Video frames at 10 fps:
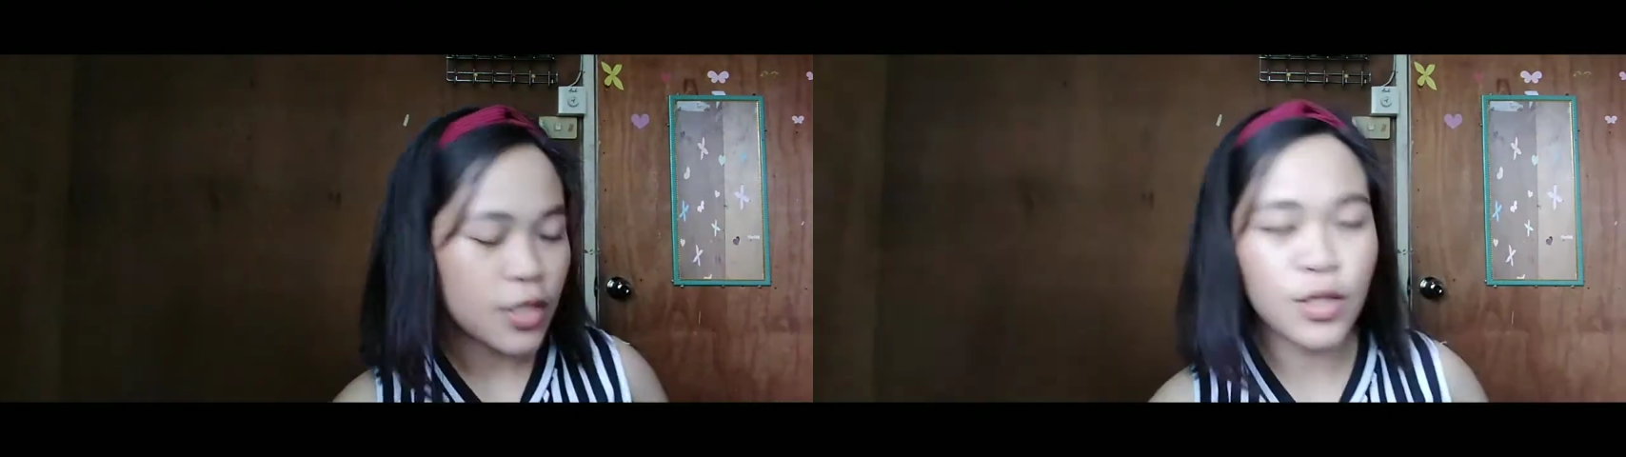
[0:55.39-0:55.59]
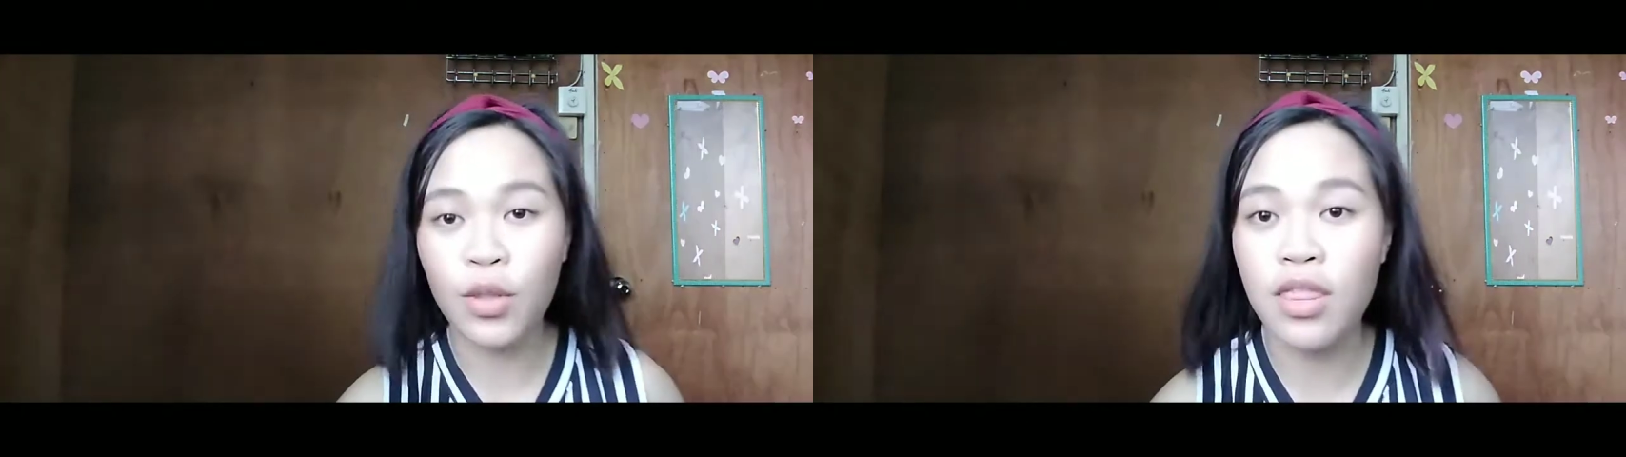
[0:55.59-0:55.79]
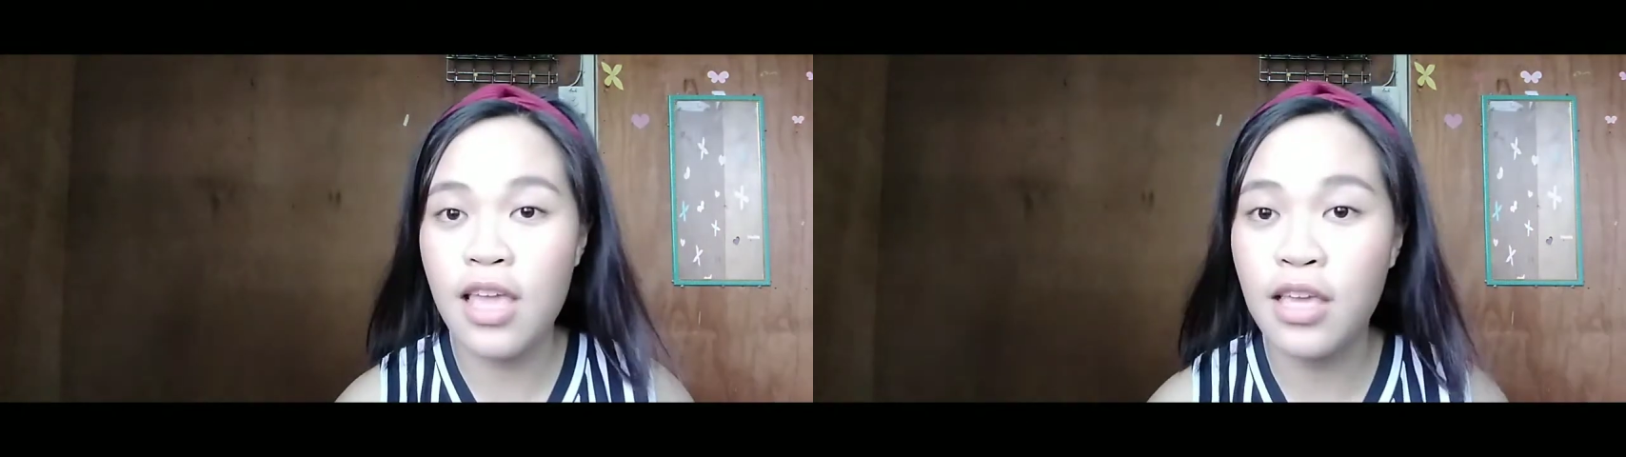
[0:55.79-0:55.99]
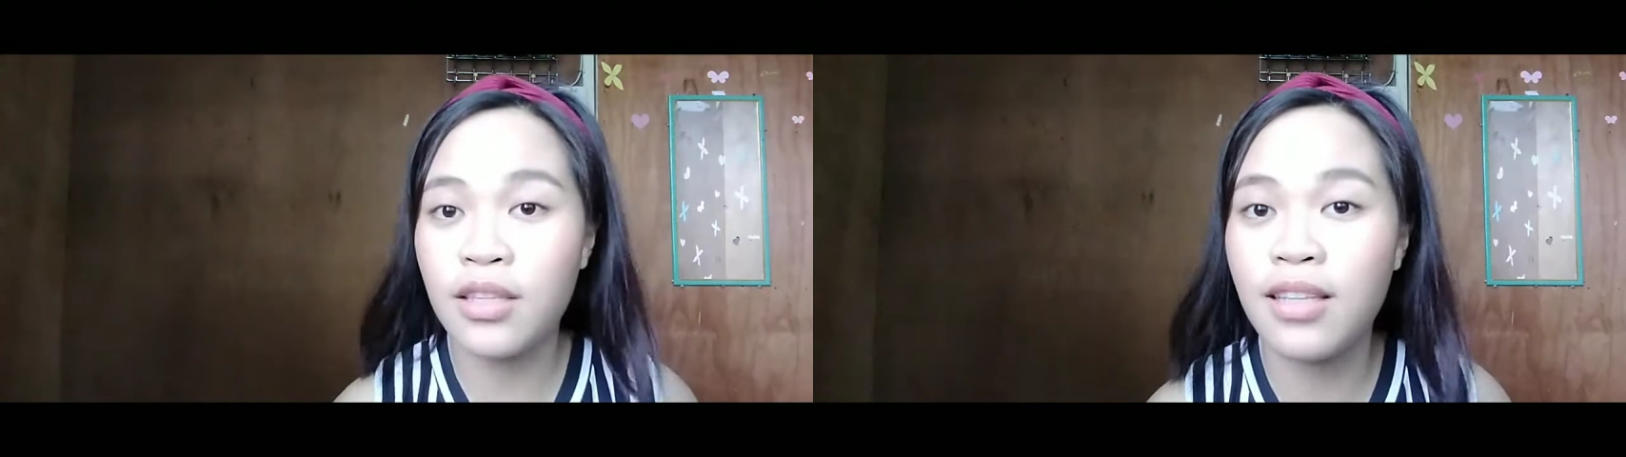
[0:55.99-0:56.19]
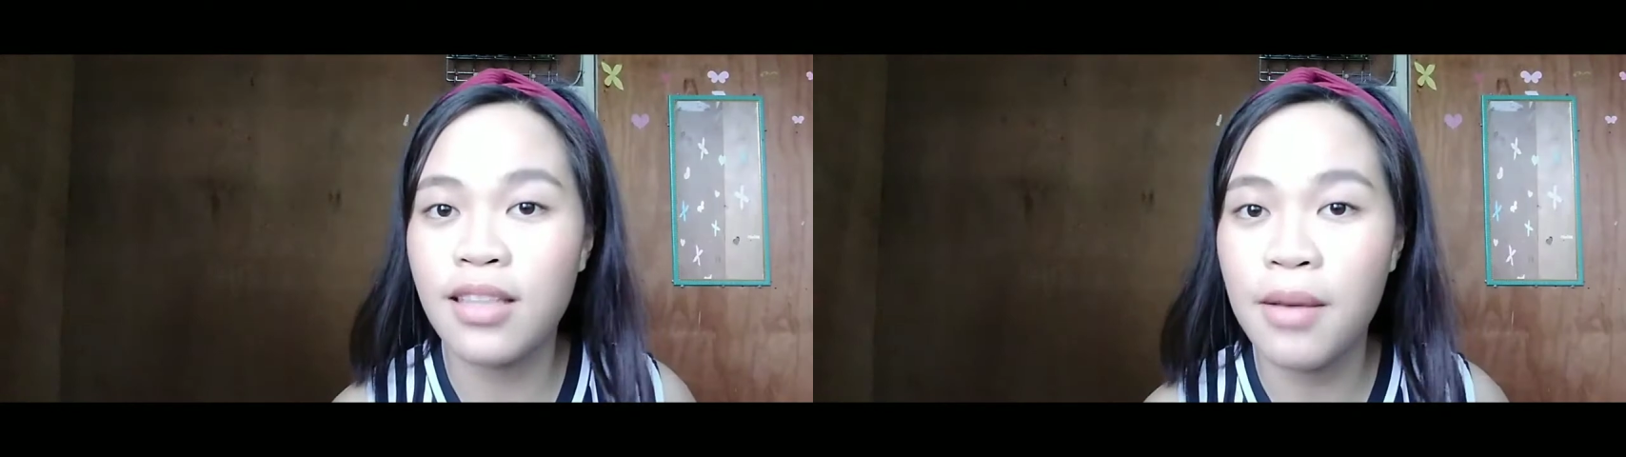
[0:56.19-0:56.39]
So, thank you
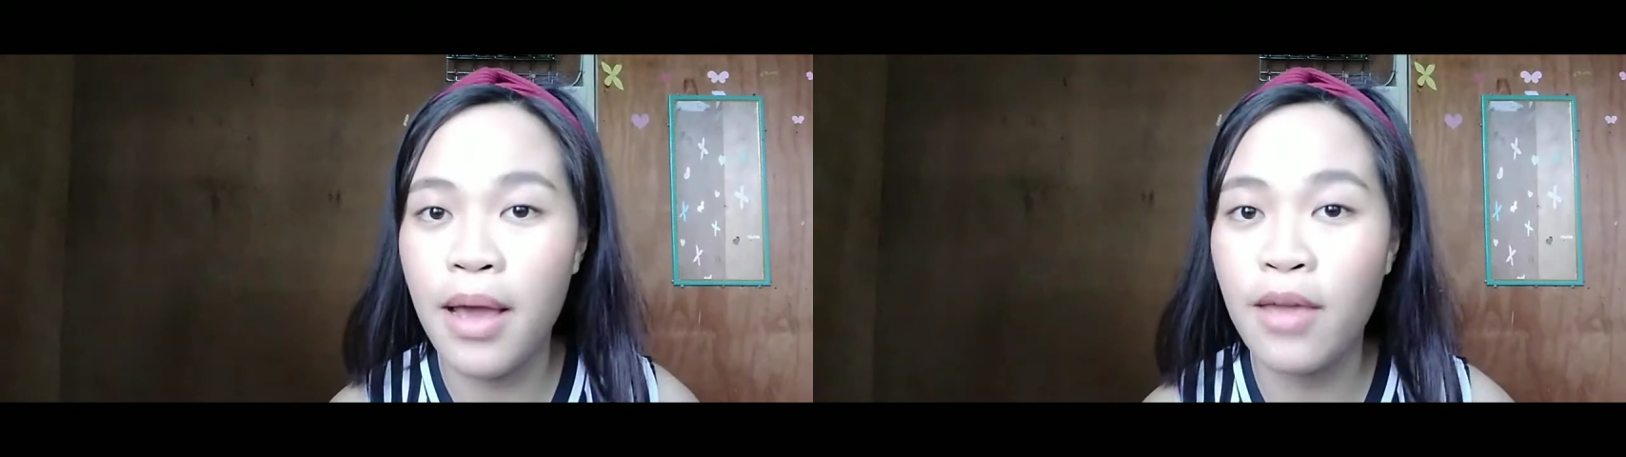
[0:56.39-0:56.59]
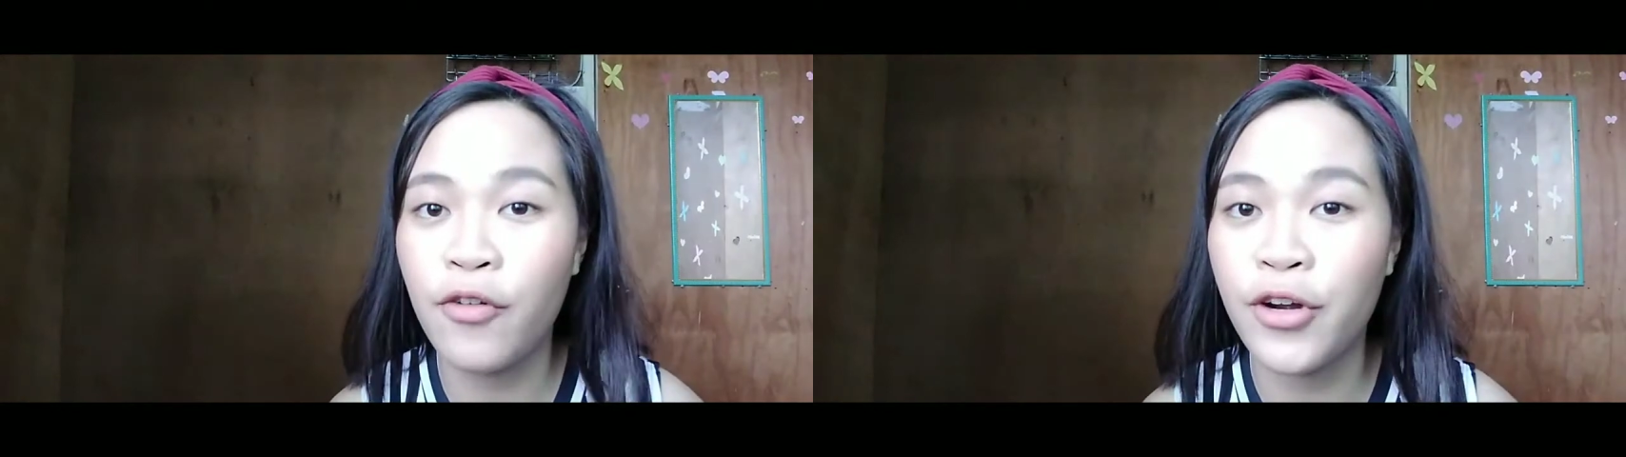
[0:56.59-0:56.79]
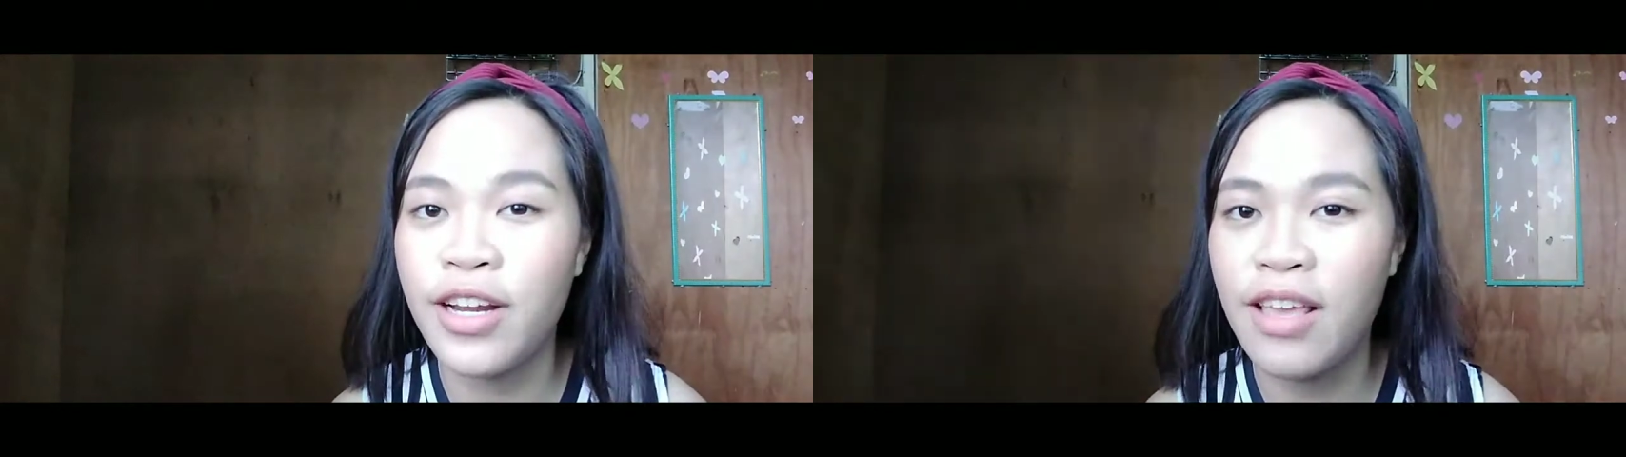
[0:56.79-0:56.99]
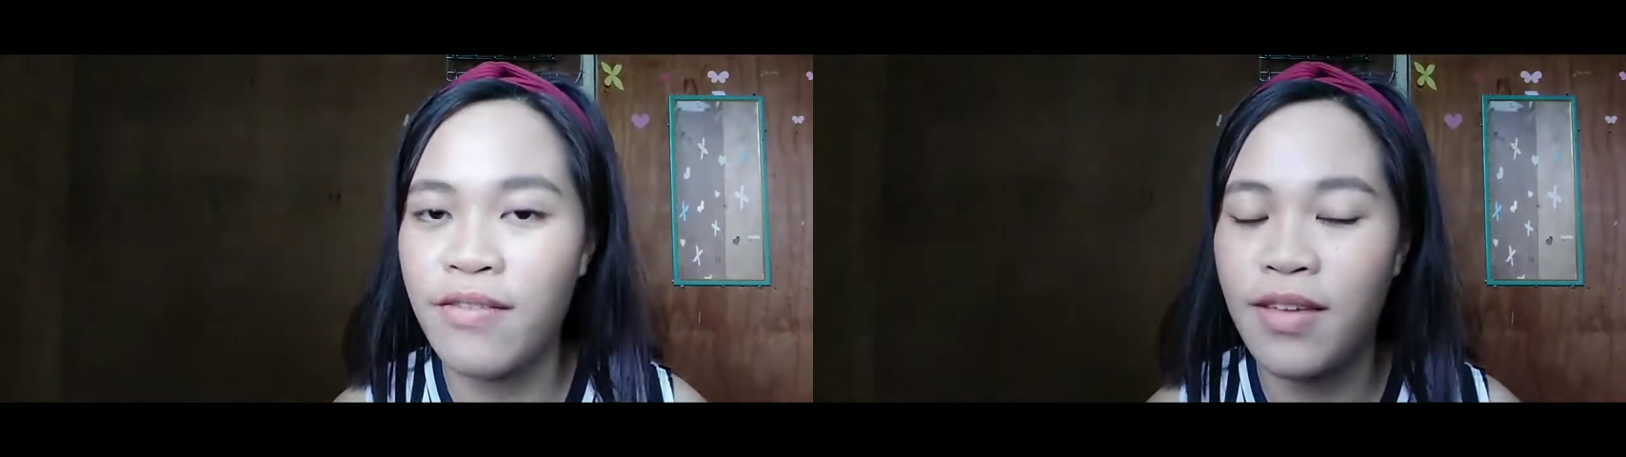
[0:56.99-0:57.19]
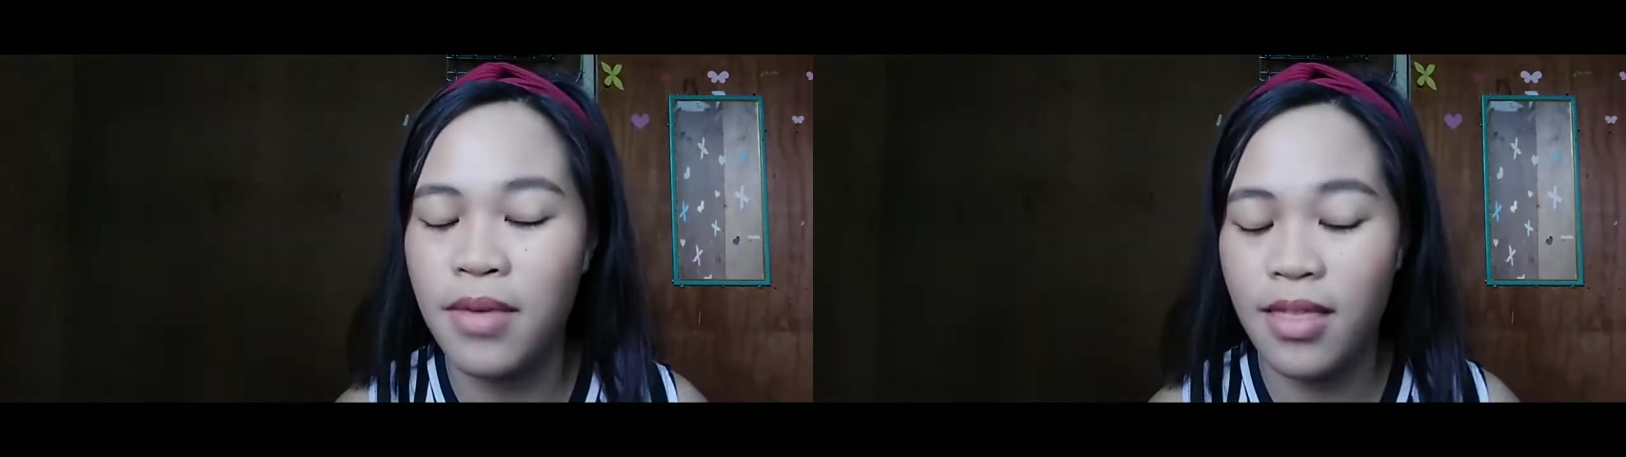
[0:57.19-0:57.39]
Tita Mai for
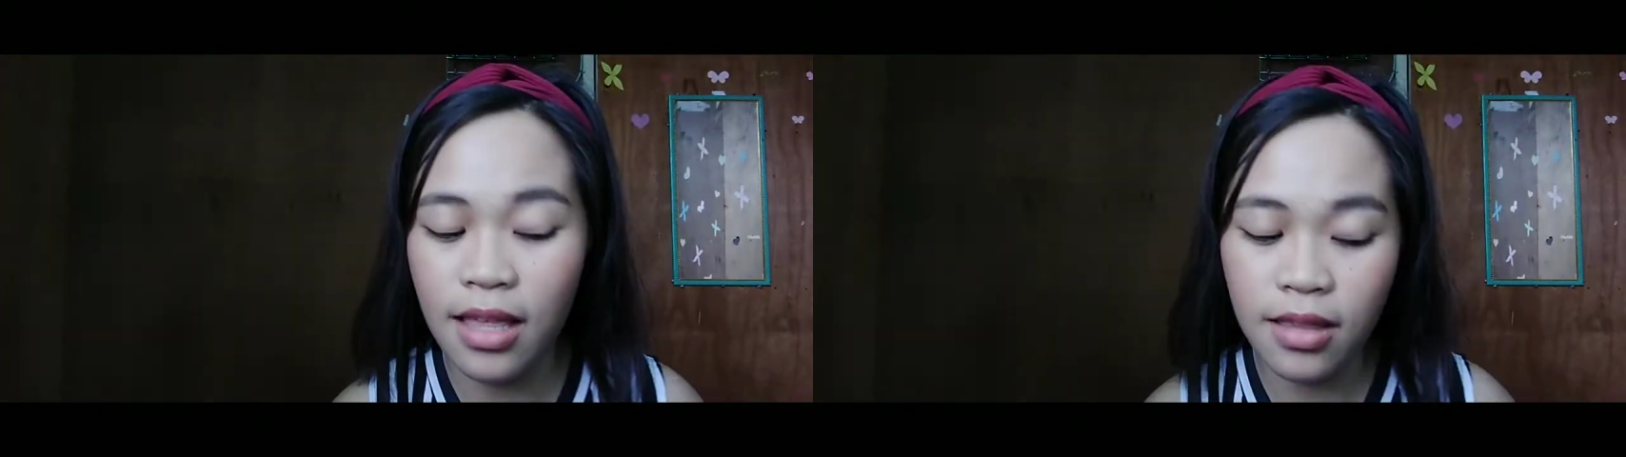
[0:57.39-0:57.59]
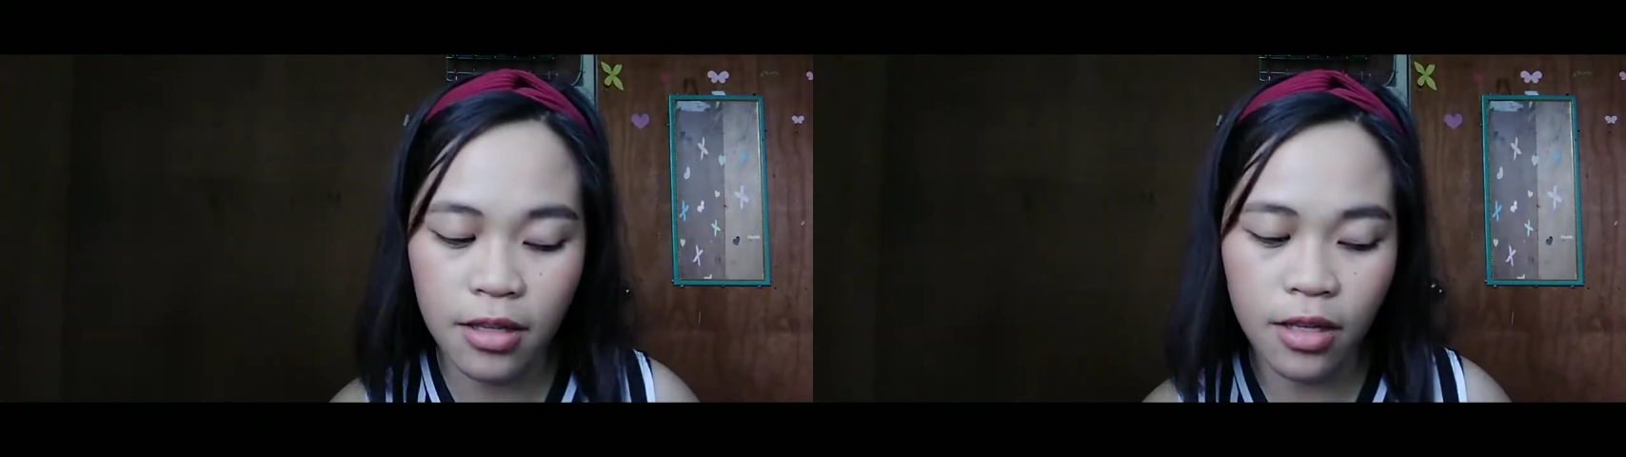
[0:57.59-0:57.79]
giving me that